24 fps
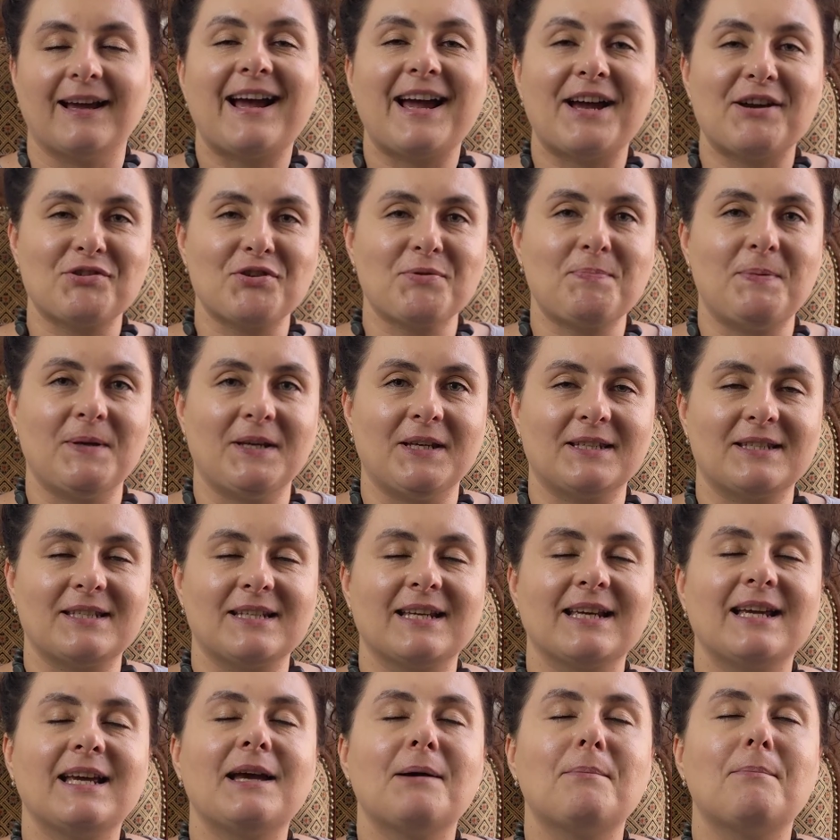I repeat,
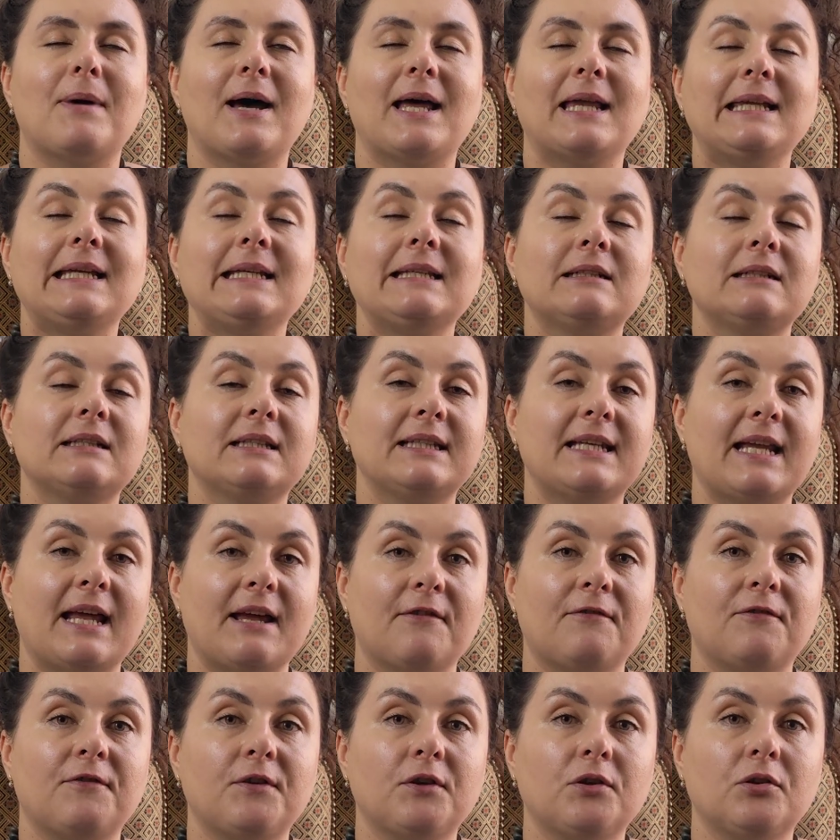my little
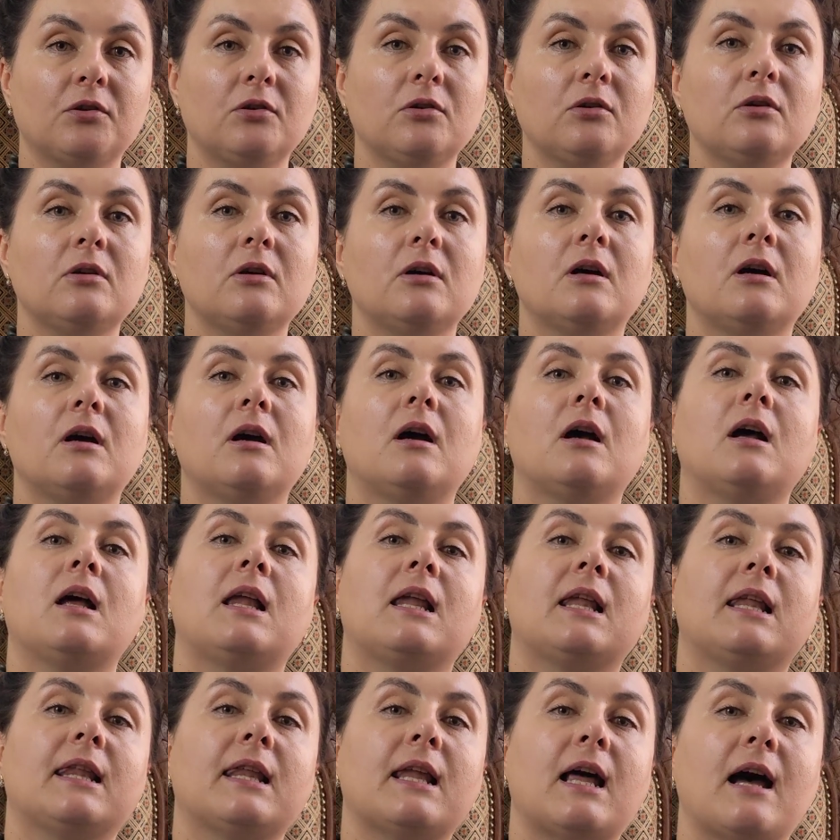nephew
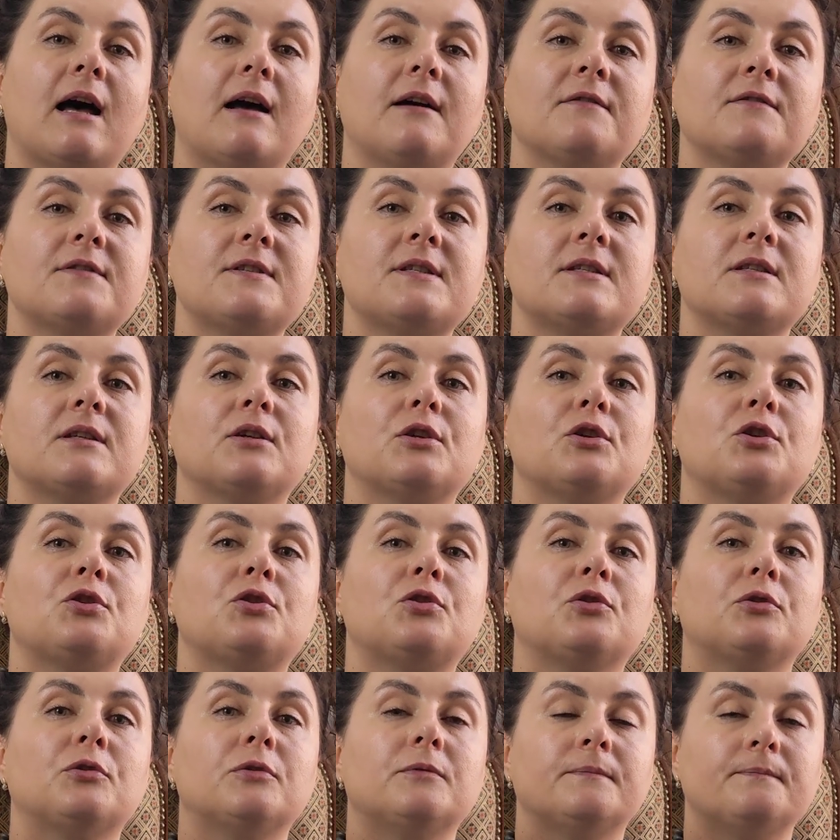loves
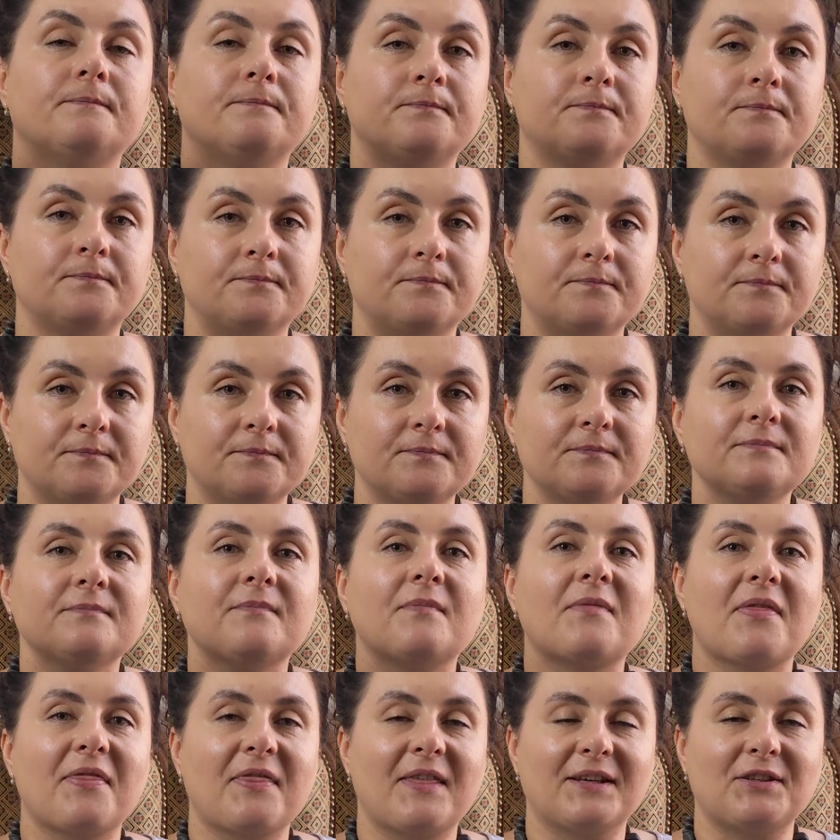to
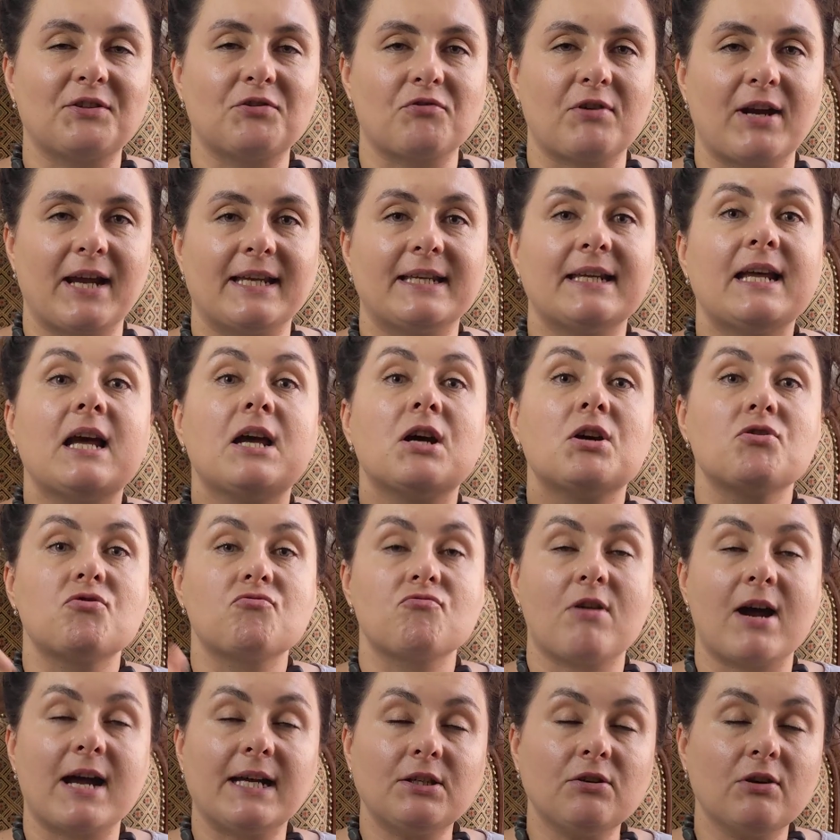the train.
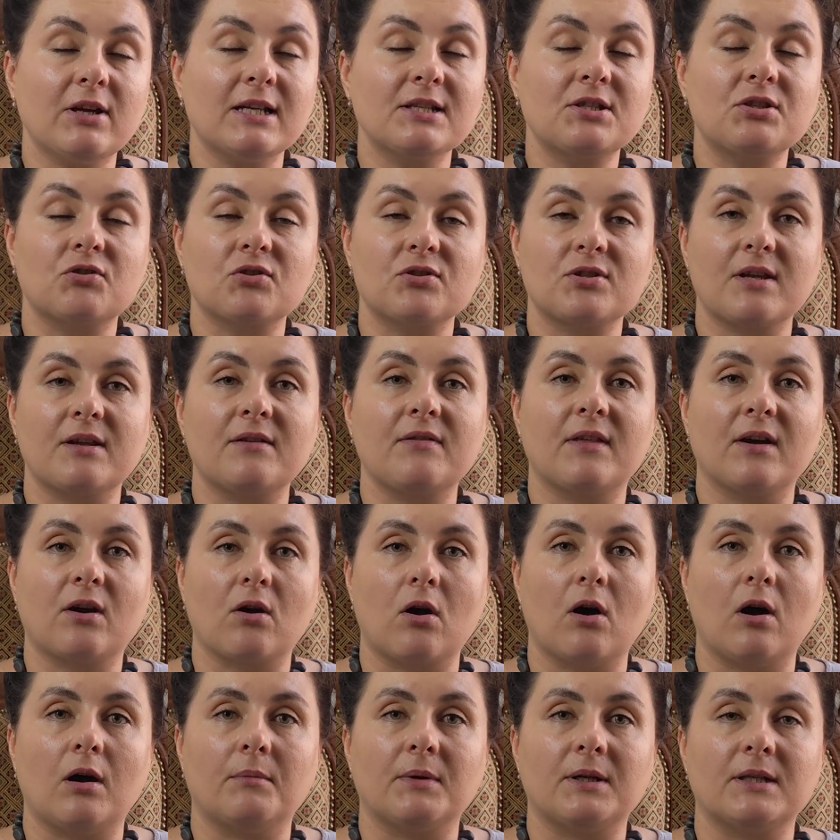Write your answers in the
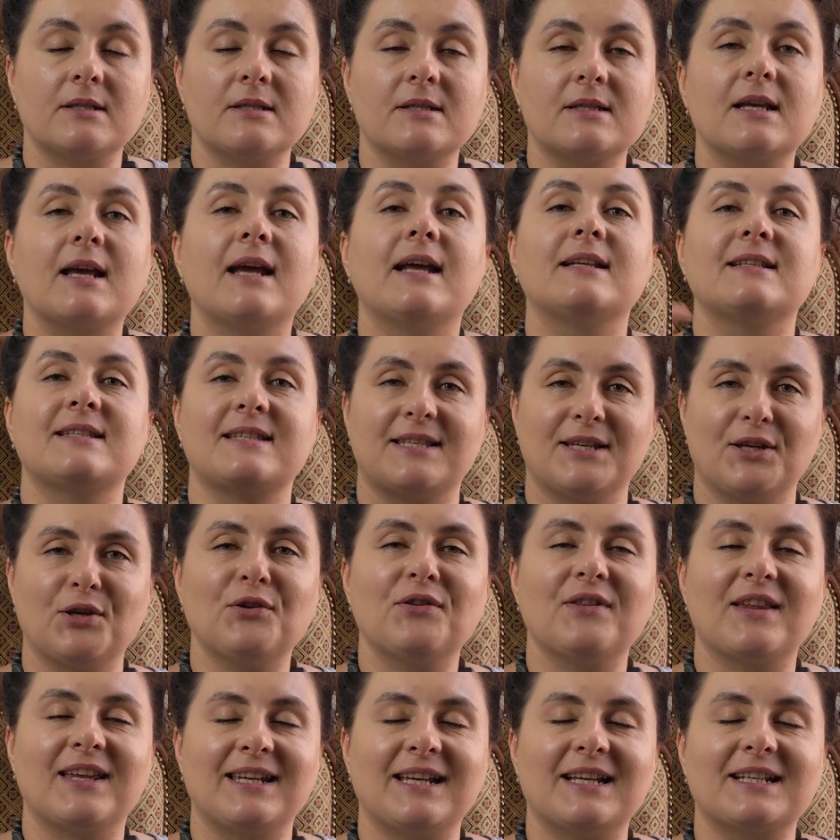comments and see you
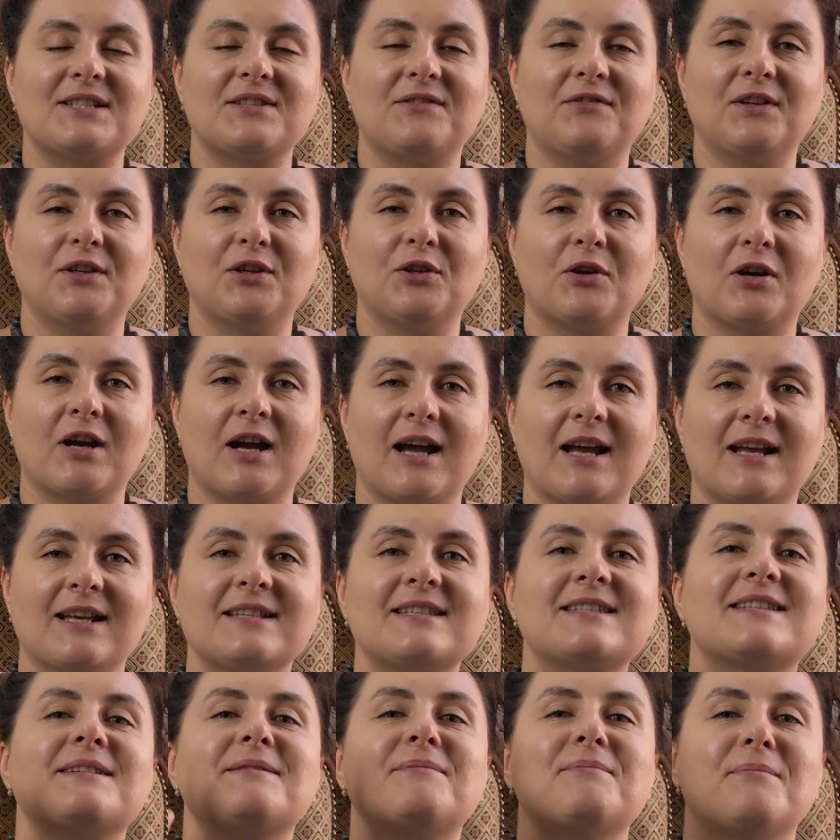in the next video,
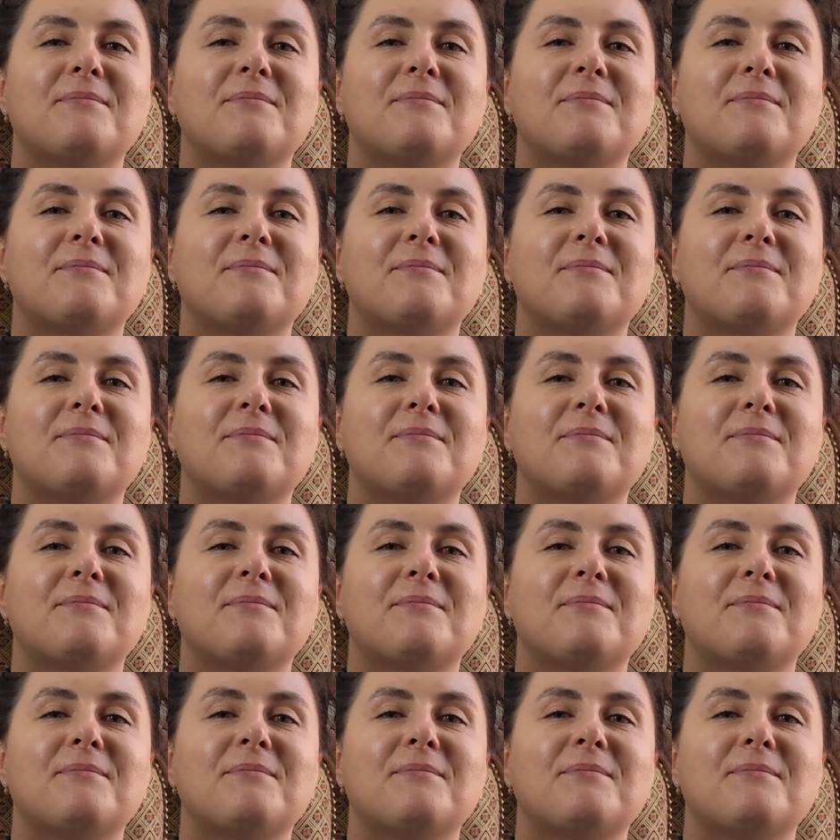guys.